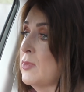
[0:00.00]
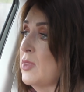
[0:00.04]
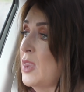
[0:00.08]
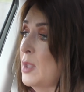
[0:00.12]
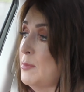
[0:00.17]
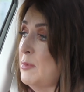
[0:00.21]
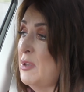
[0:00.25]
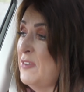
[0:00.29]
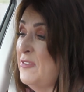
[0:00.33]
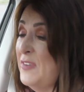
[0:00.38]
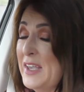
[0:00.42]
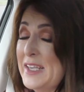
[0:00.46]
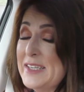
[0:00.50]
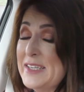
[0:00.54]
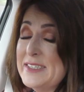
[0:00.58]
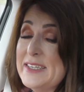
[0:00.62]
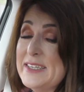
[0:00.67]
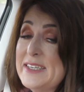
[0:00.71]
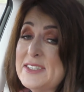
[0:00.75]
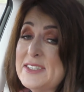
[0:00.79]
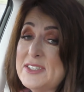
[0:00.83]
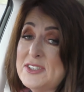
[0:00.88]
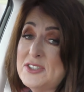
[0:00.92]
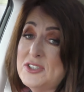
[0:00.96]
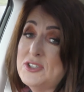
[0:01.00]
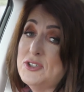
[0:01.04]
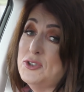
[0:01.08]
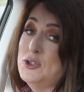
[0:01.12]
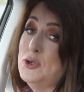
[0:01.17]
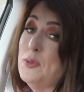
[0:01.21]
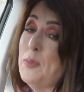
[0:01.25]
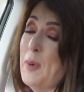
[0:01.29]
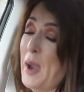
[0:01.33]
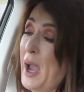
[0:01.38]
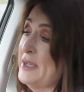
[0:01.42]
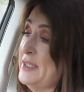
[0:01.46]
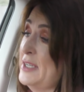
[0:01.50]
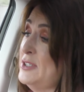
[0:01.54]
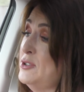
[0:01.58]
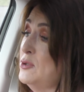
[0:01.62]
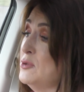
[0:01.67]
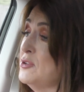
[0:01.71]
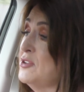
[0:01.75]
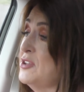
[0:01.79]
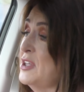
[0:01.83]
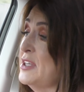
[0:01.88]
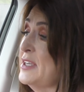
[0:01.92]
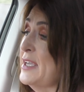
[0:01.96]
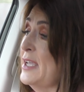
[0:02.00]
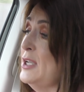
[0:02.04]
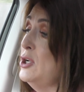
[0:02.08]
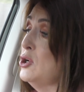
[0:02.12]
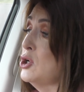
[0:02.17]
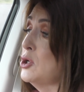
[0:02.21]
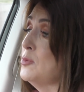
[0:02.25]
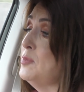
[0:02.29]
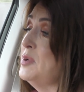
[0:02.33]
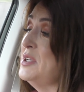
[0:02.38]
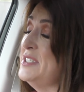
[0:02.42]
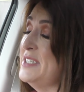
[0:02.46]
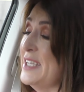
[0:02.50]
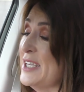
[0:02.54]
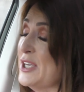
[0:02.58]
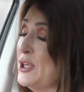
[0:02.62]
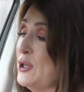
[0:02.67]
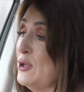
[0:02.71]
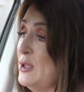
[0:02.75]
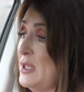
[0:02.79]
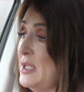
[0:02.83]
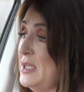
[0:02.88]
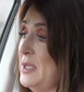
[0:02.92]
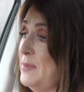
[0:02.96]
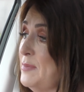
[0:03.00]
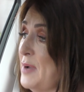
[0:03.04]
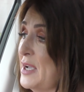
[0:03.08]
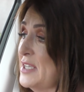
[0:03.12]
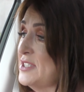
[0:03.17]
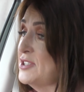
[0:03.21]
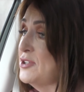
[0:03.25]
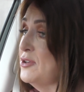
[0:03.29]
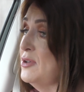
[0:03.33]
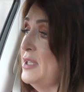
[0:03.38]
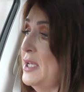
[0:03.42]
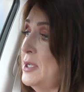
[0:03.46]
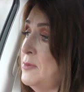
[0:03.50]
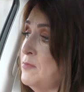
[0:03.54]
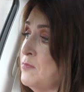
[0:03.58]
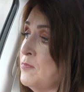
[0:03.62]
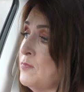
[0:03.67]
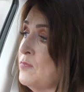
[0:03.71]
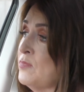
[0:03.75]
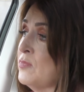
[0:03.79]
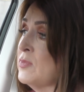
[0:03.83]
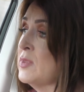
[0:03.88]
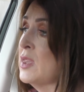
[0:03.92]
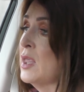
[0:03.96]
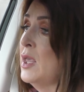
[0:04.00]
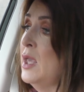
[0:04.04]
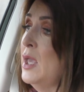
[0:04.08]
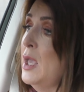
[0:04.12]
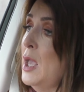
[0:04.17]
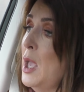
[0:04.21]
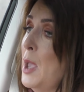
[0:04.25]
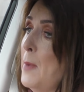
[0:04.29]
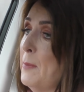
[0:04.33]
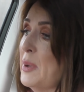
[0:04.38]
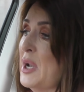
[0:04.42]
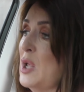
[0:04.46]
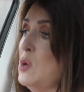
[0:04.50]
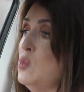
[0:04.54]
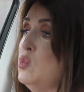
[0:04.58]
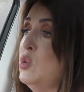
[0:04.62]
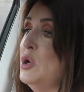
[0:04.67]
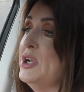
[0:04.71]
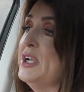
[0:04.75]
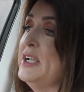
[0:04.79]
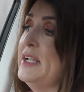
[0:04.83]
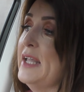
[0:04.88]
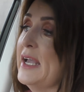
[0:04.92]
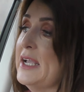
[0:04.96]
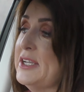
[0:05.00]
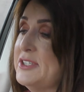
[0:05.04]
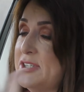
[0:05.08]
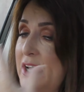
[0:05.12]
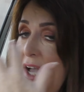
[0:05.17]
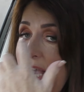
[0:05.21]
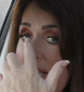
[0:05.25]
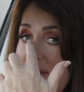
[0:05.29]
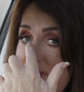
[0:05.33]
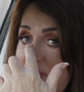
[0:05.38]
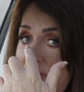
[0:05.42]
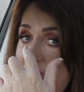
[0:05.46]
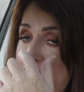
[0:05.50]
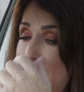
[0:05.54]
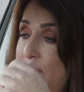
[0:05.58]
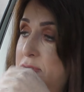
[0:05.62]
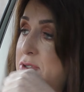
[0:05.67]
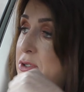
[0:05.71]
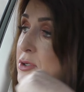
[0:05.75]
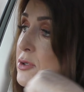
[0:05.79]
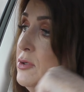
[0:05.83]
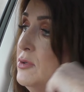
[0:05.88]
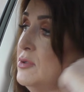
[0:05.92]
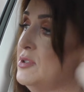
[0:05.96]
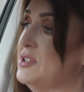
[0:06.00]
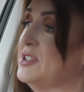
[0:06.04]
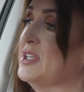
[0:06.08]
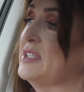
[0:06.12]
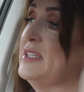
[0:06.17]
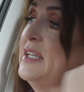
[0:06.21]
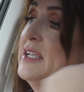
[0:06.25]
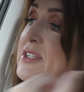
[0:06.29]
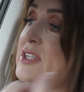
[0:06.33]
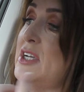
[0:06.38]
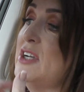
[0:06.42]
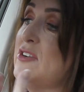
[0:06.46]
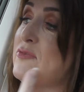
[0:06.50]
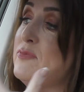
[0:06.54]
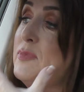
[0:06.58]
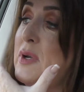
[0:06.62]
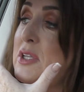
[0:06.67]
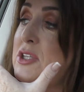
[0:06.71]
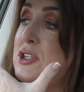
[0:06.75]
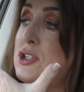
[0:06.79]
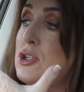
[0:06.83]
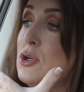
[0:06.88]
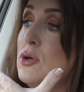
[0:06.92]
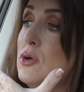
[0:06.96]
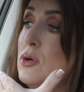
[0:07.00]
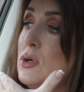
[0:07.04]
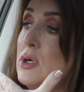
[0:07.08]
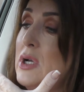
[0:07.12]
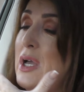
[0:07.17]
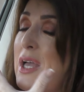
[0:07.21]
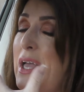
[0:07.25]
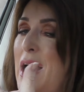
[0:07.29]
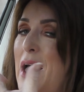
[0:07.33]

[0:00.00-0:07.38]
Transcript: Now my face isn't too bad. I don't think I look particularly masculine, but I would like to have a new nose. I'd like to have my jaw.